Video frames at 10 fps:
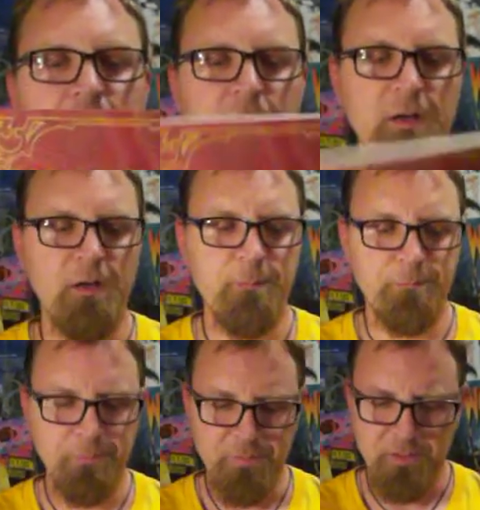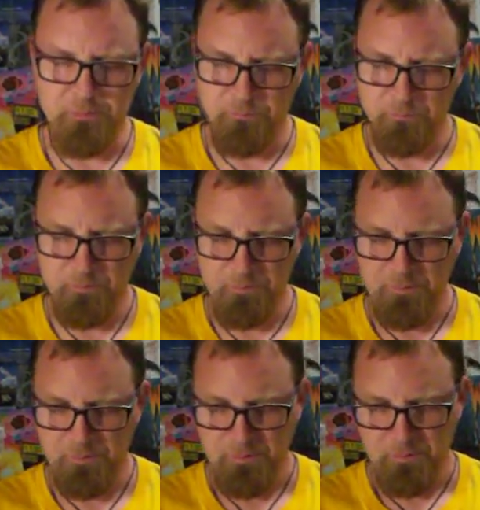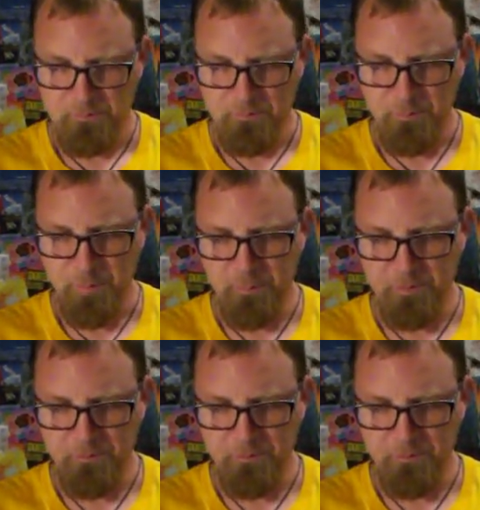I don't remember